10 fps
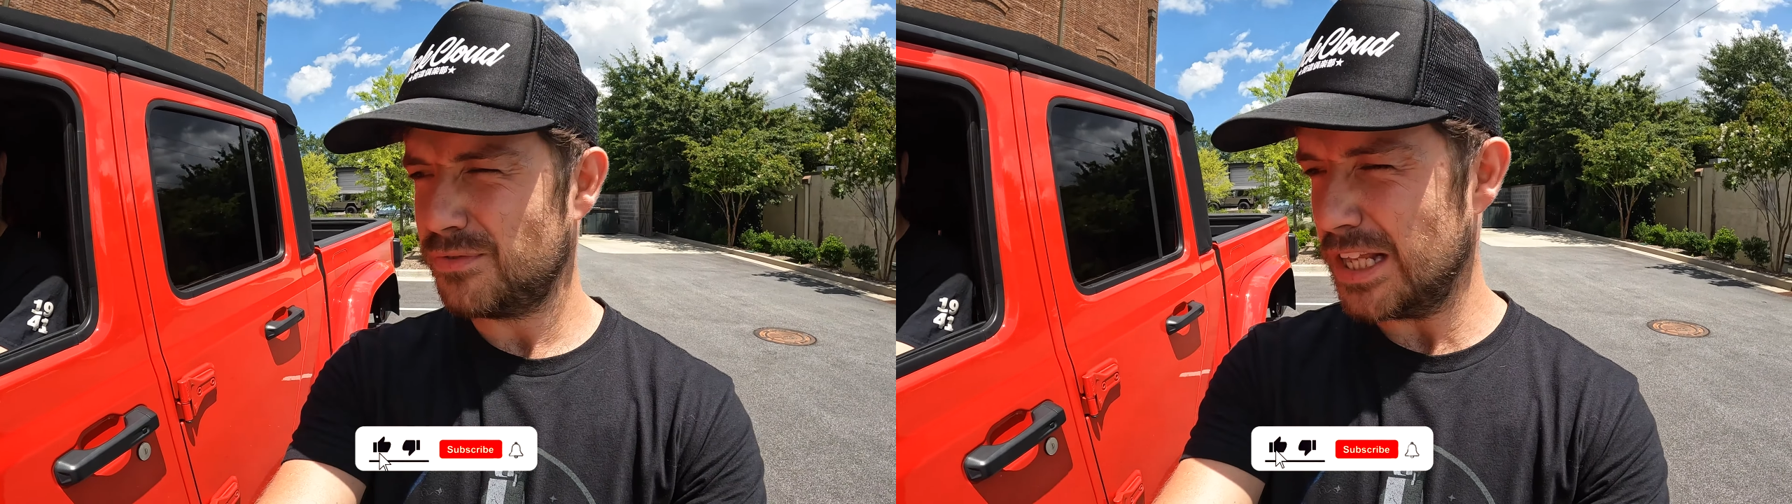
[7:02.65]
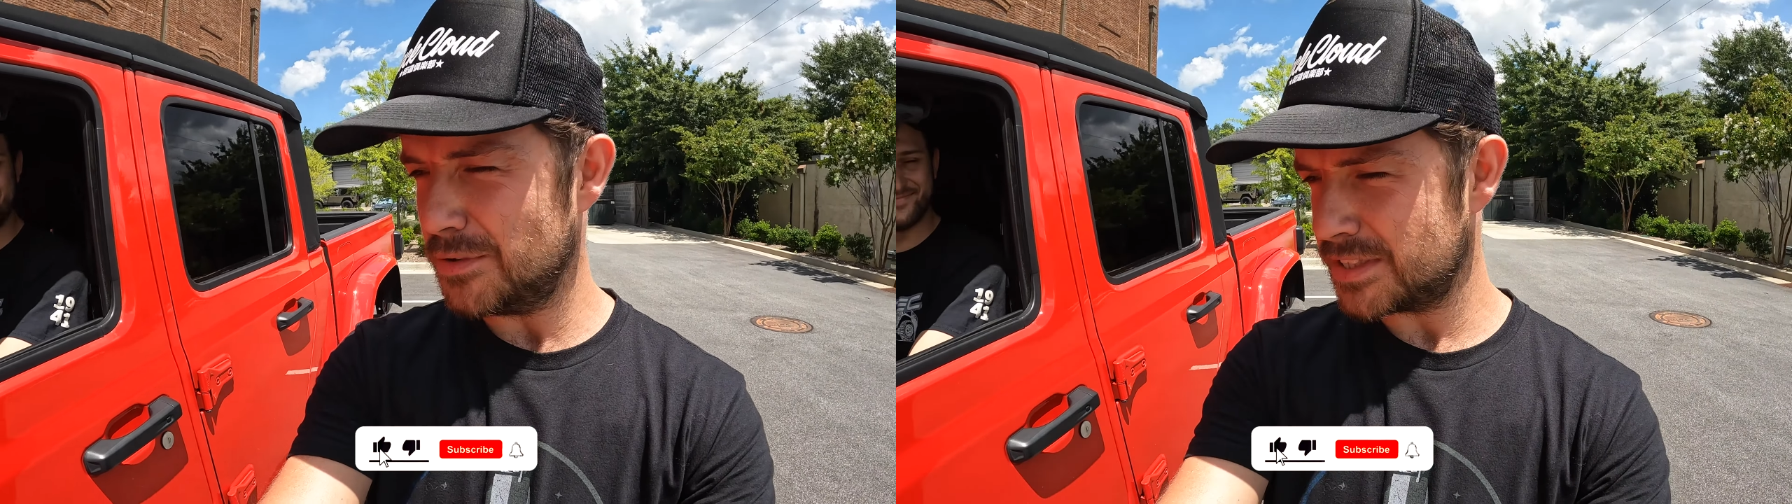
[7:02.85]

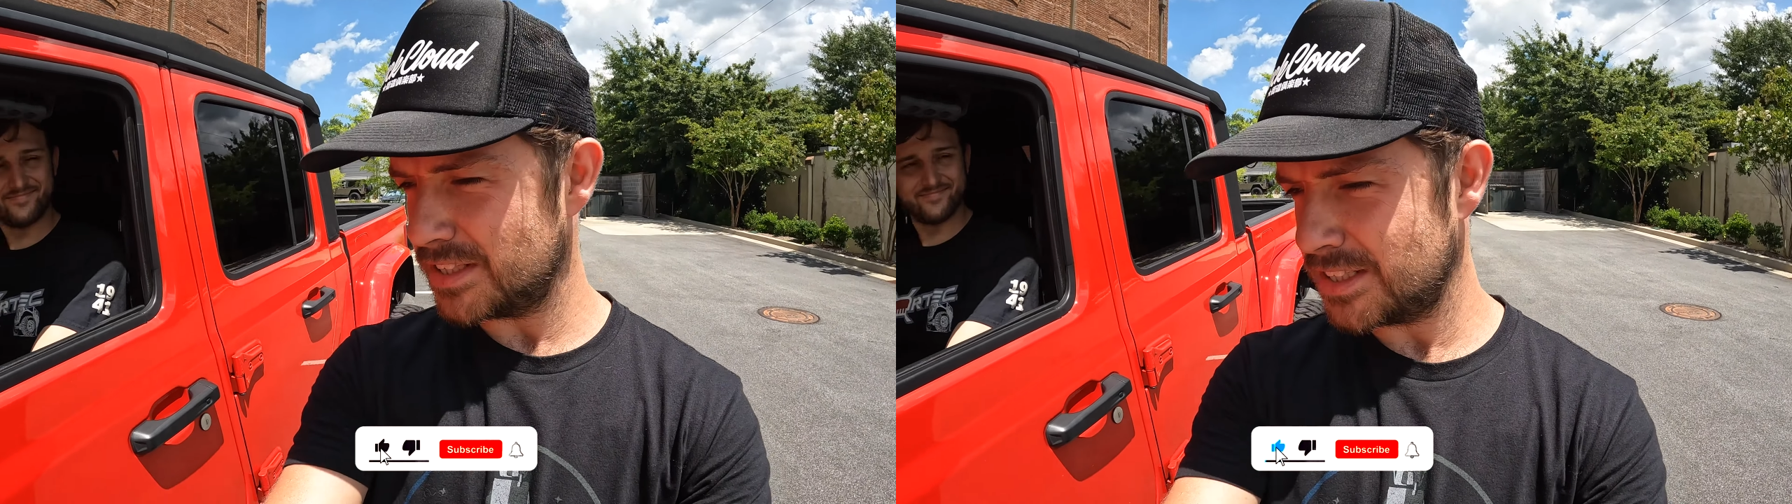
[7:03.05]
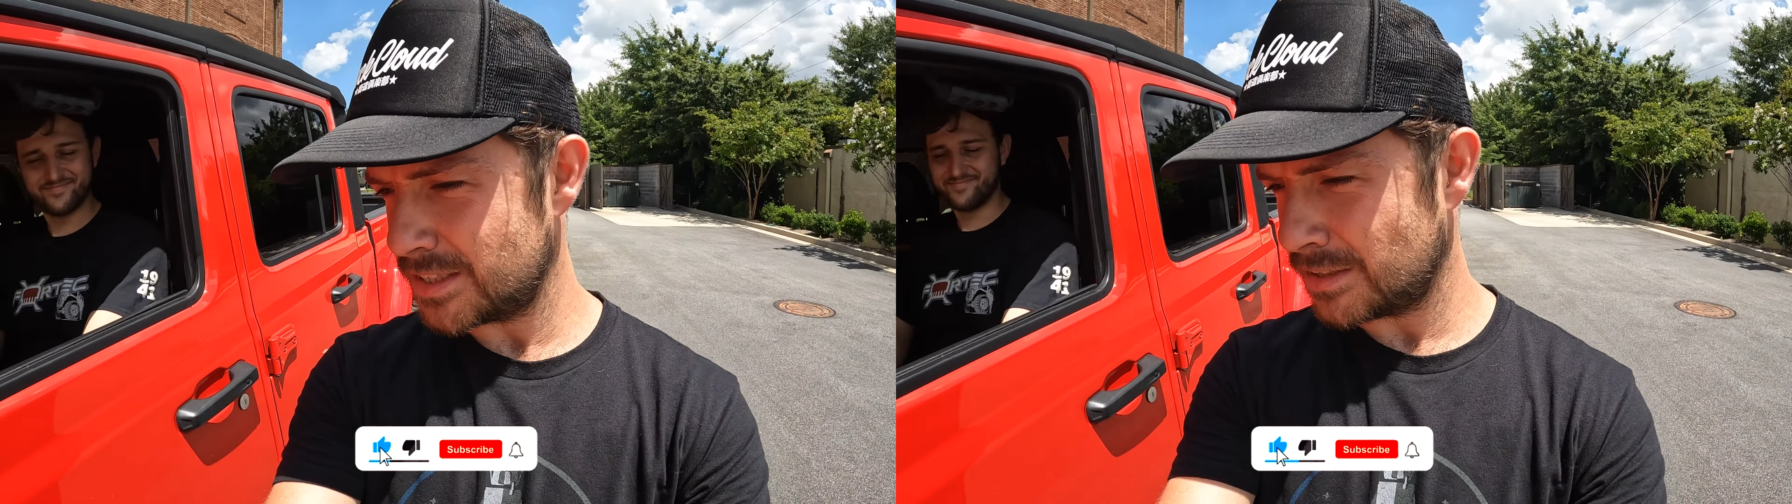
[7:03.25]
Follow us
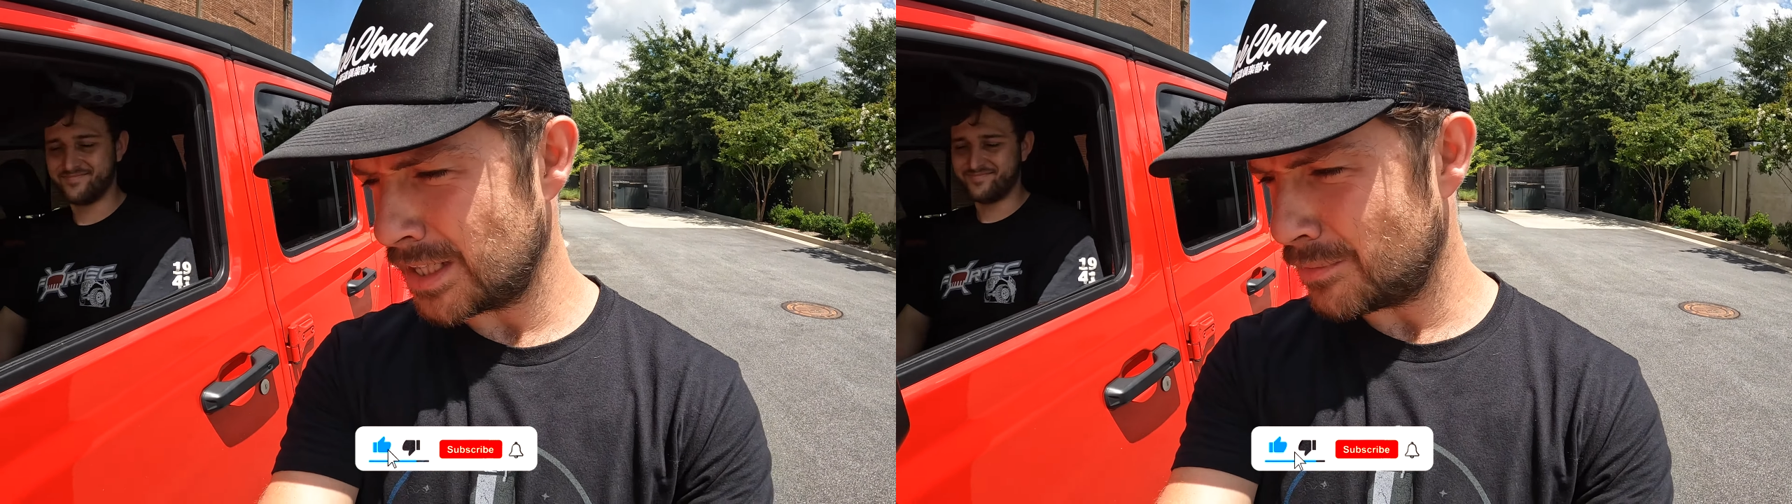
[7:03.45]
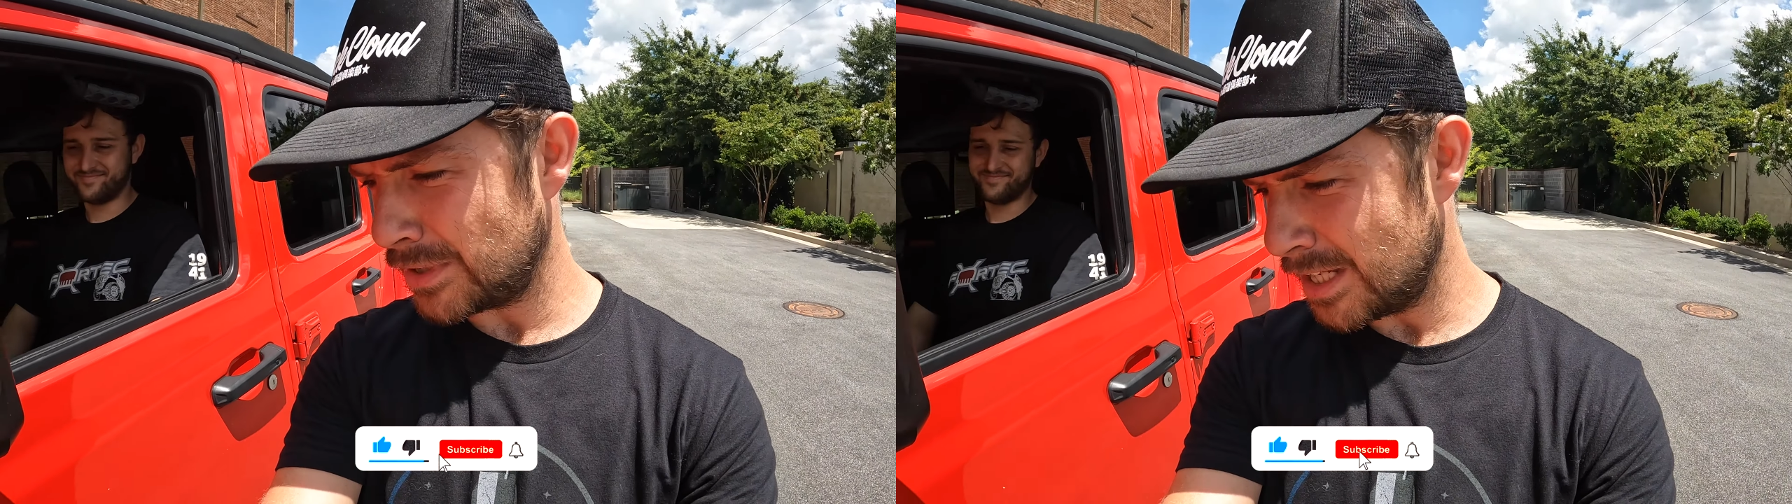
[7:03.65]
on
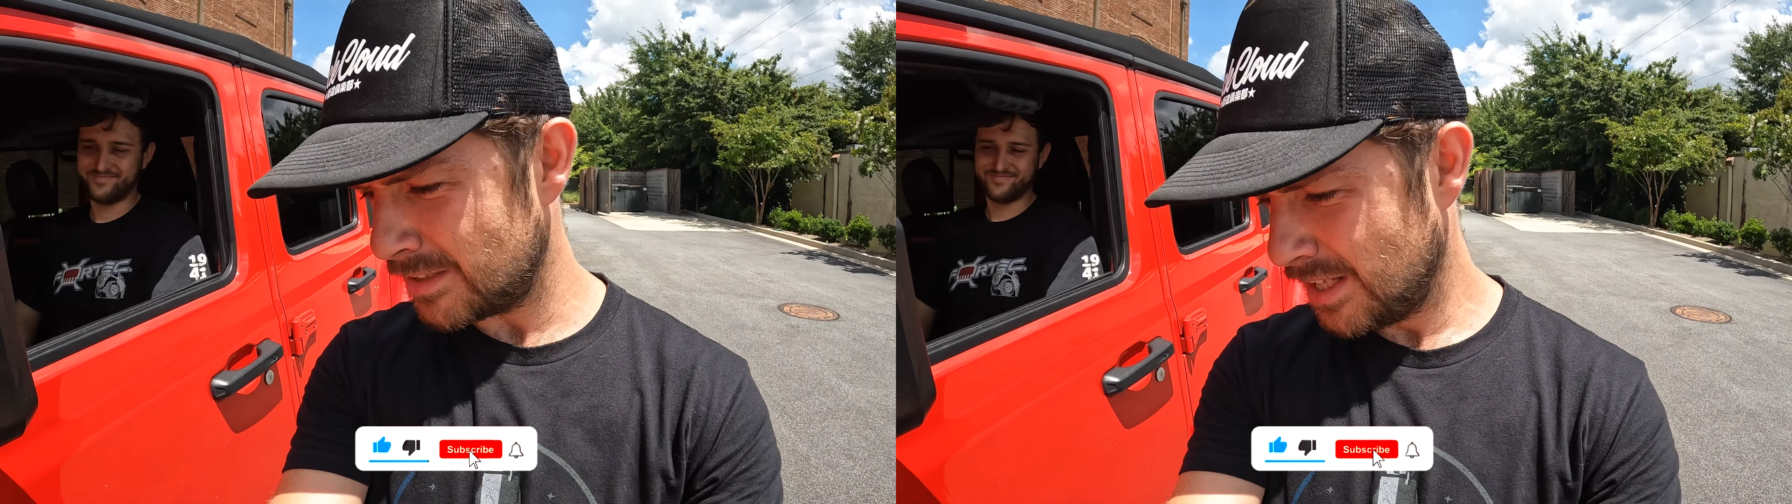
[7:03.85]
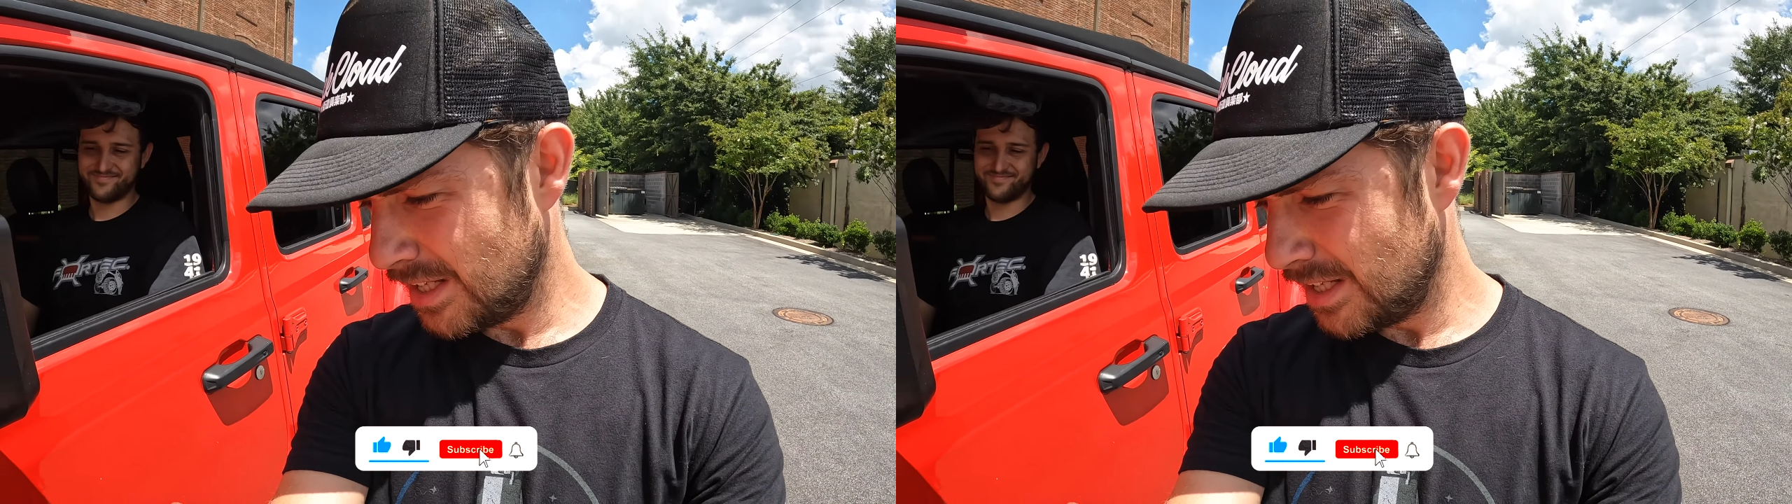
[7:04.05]
Instagram. We got